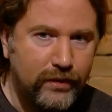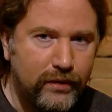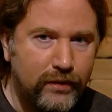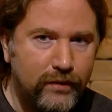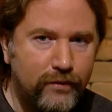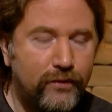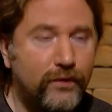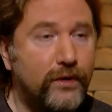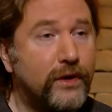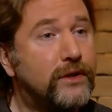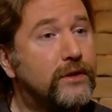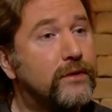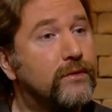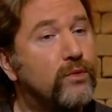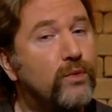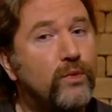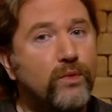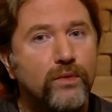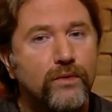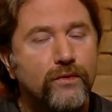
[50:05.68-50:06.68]
for
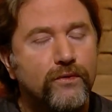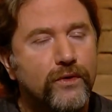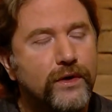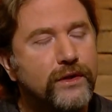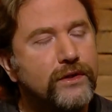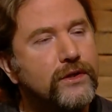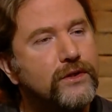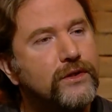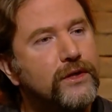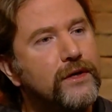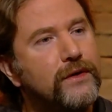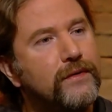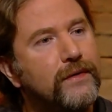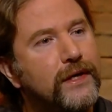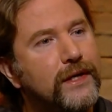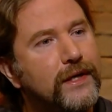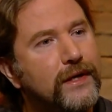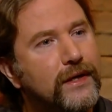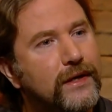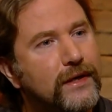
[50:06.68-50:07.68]
it to
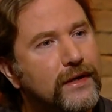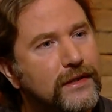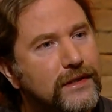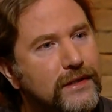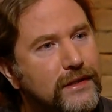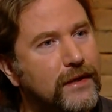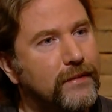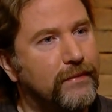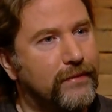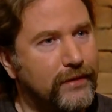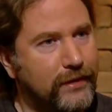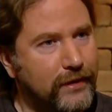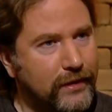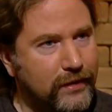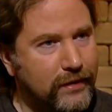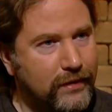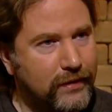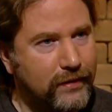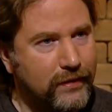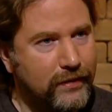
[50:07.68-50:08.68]
generate something.
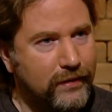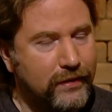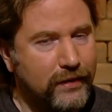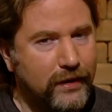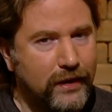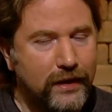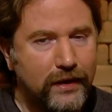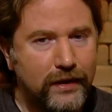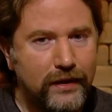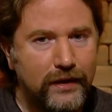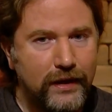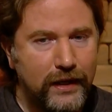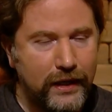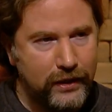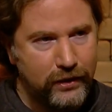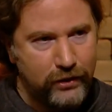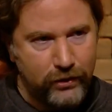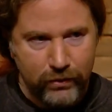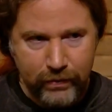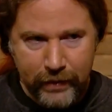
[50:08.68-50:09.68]

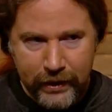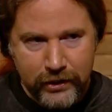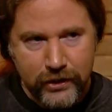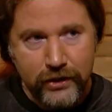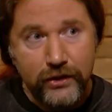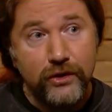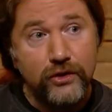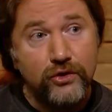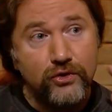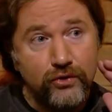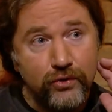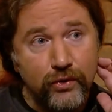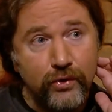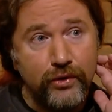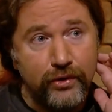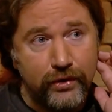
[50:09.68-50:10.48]
And you mentioned the truth